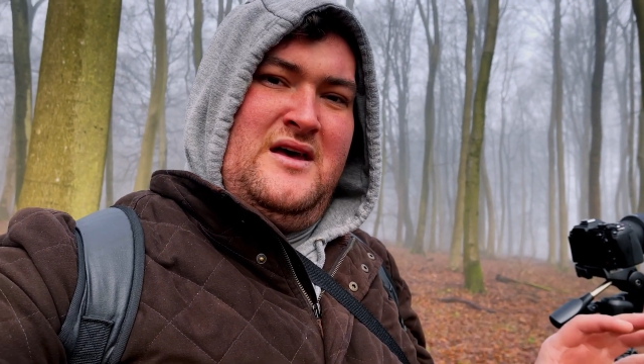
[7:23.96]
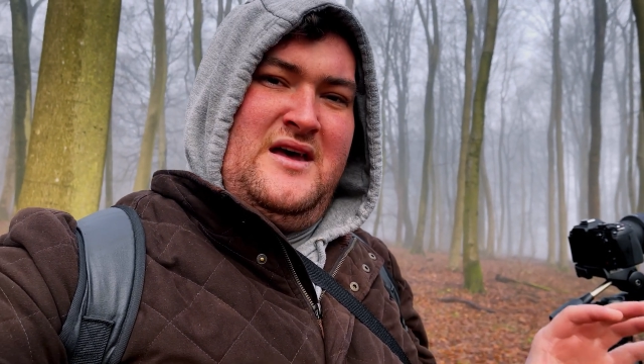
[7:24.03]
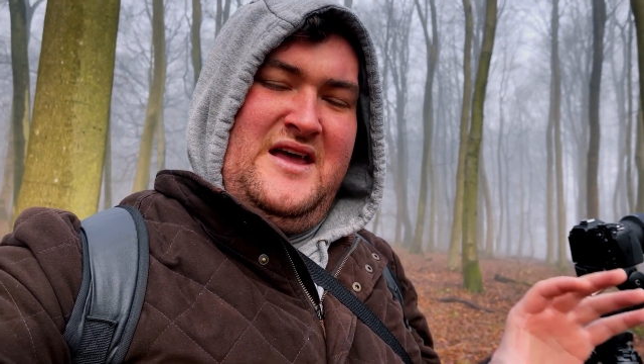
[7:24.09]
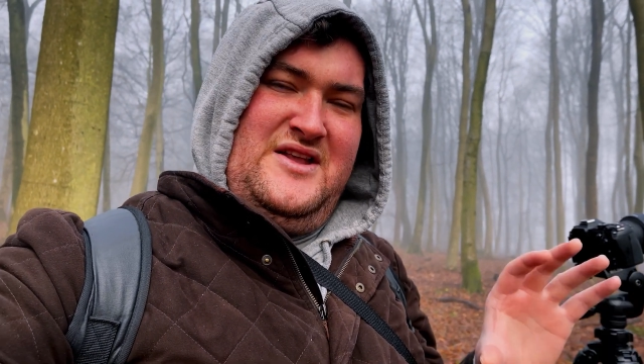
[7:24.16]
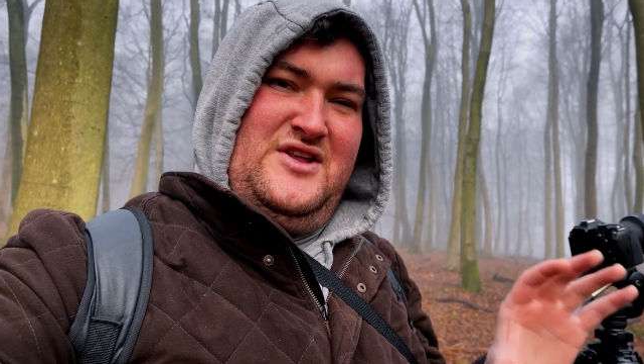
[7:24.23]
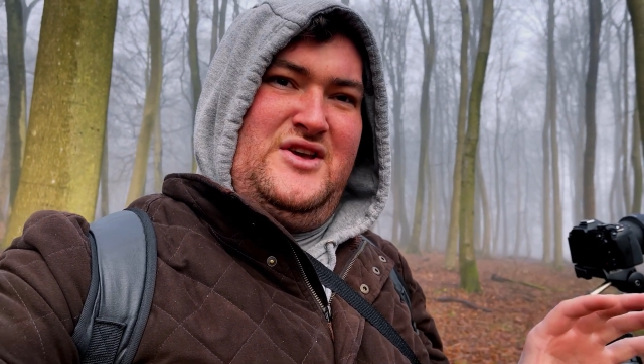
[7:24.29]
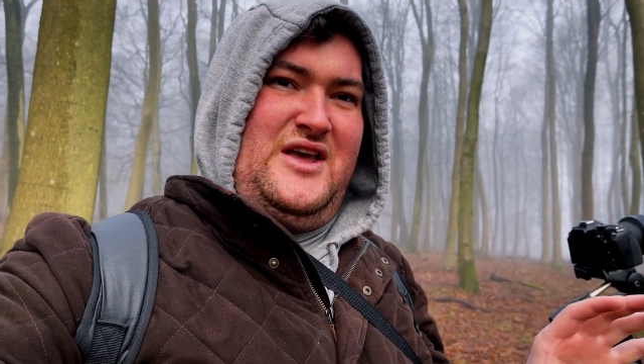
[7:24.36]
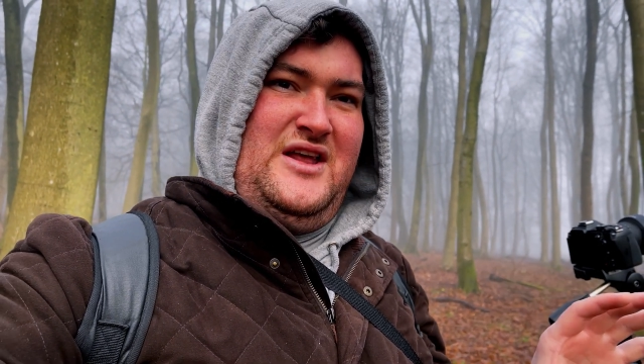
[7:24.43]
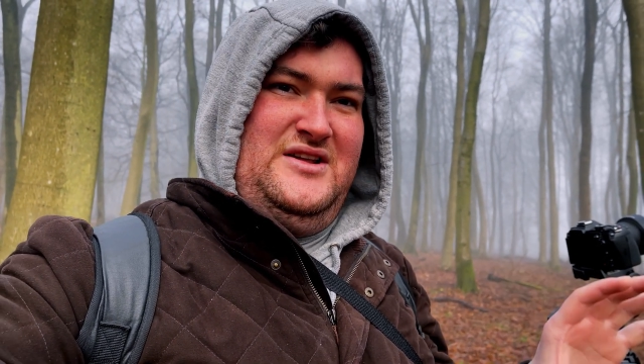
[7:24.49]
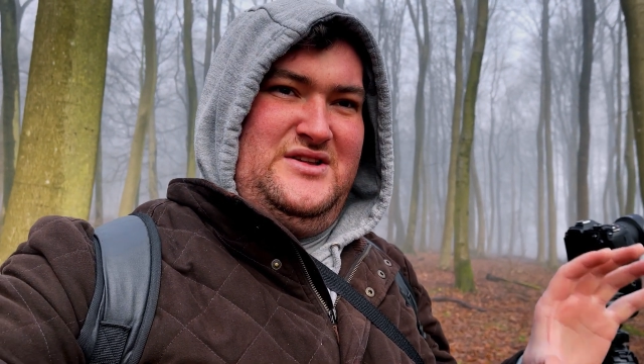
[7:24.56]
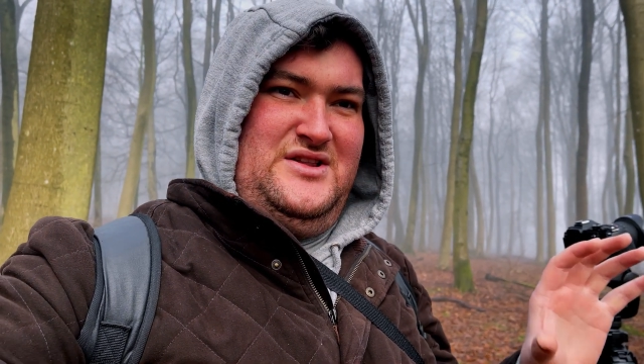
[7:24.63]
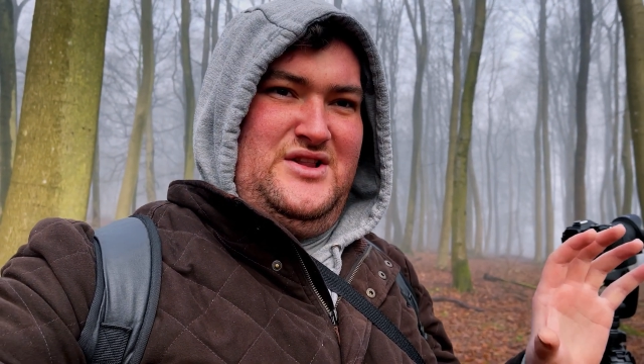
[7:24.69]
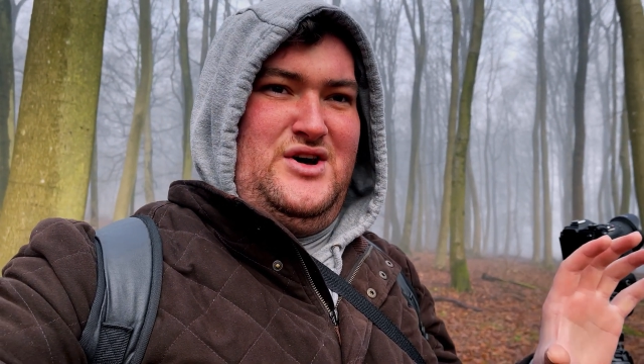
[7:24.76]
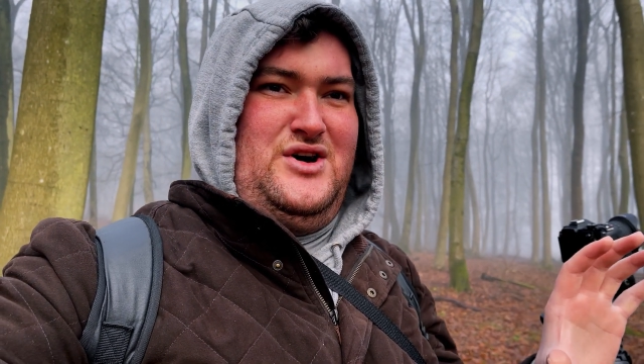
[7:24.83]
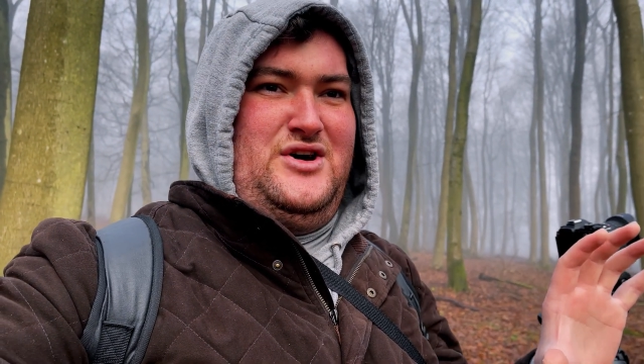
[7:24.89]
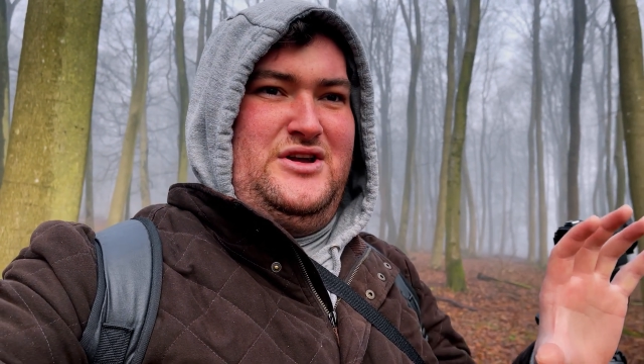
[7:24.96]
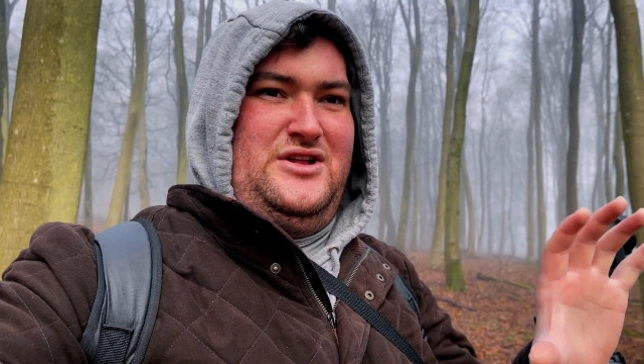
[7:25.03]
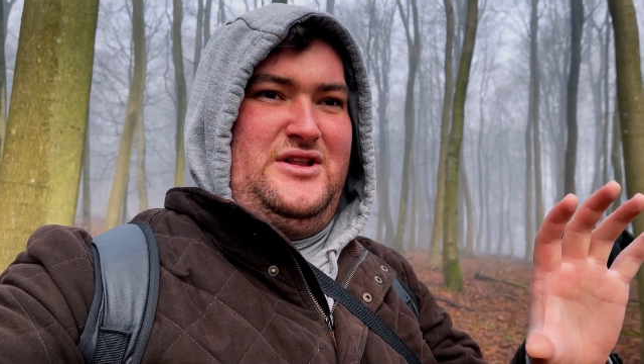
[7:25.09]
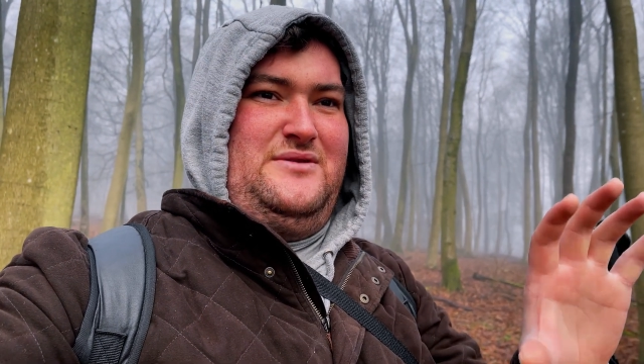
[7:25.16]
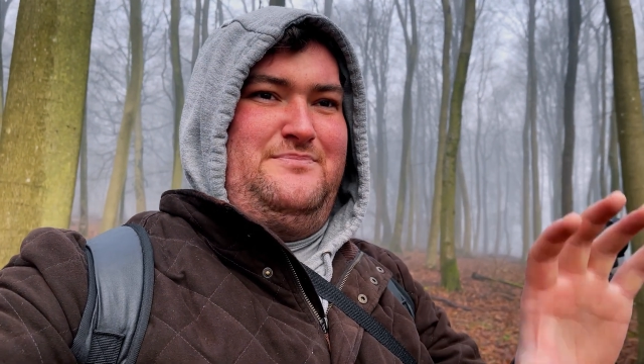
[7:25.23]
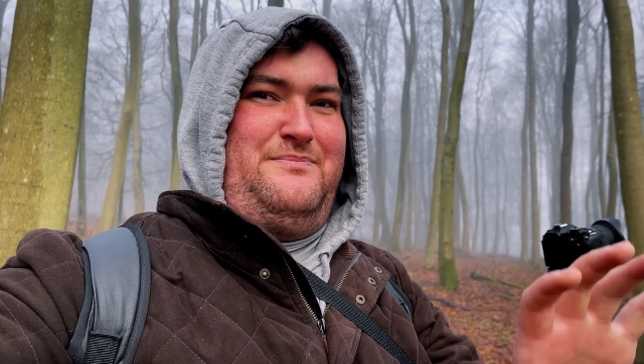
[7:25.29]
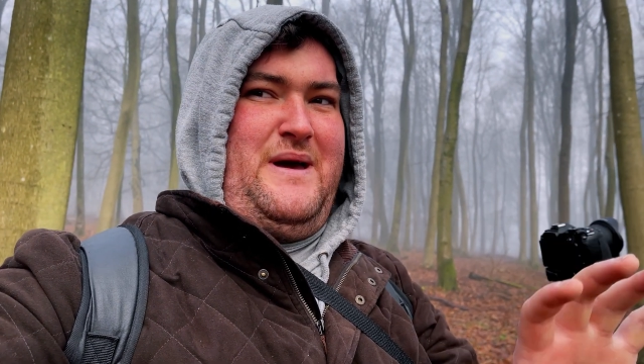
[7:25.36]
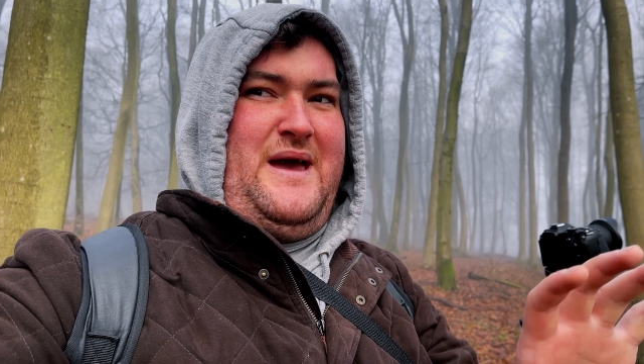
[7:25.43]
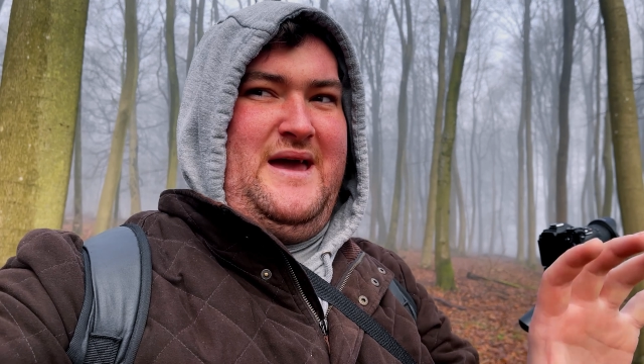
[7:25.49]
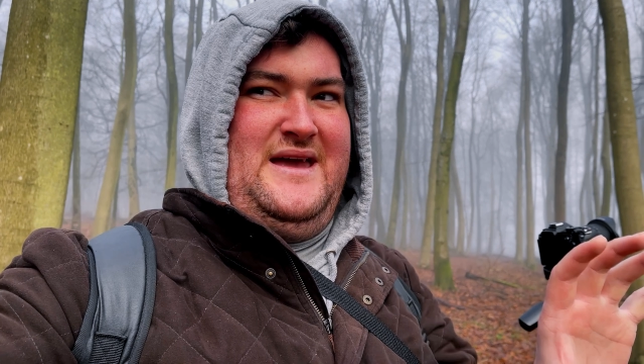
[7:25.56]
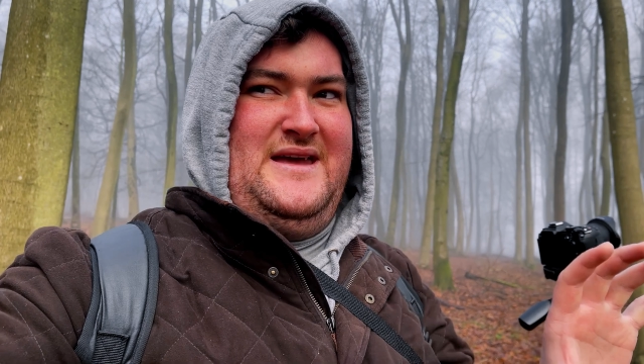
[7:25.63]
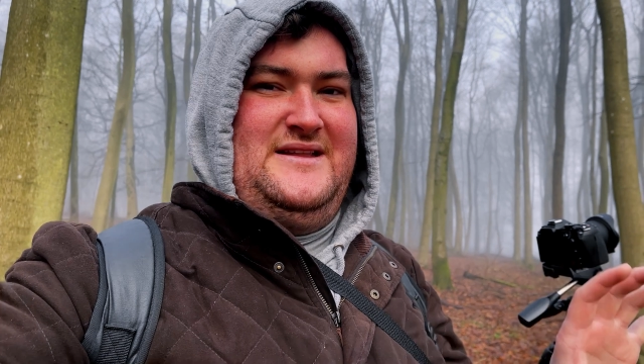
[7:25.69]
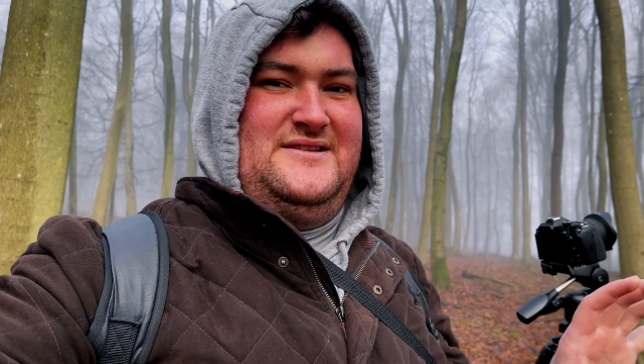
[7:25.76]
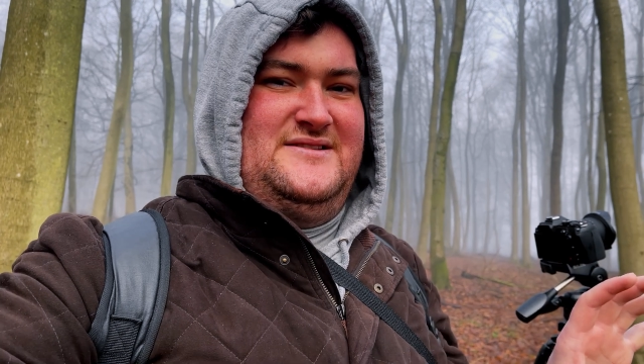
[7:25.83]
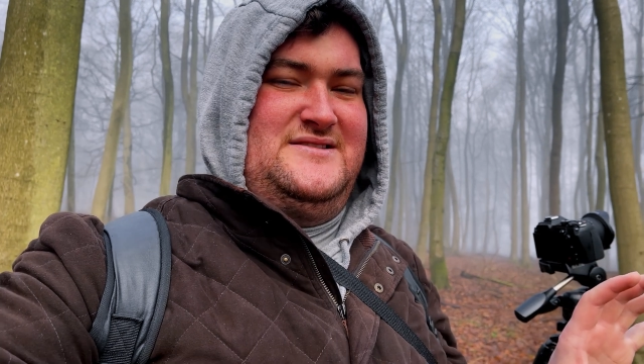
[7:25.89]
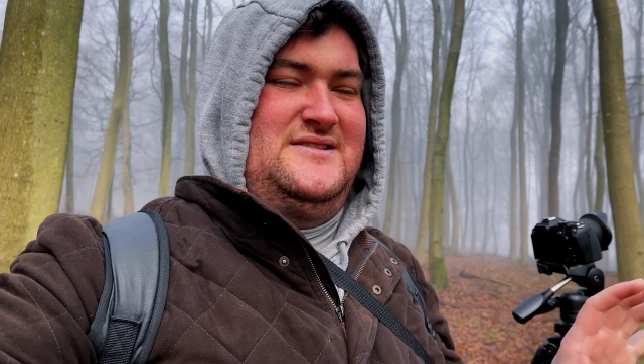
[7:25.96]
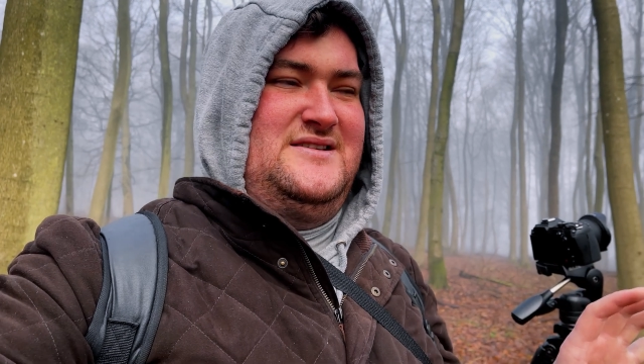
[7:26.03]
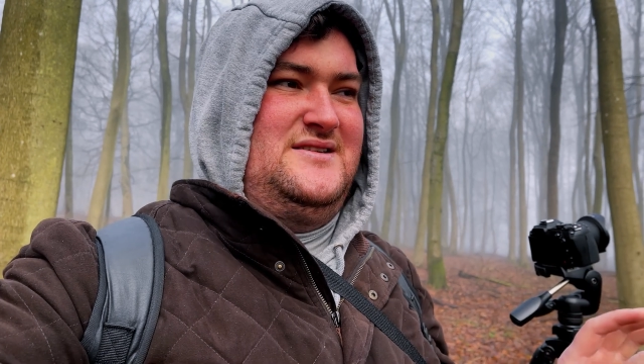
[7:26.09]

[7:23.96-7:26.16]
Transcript: and you can light paint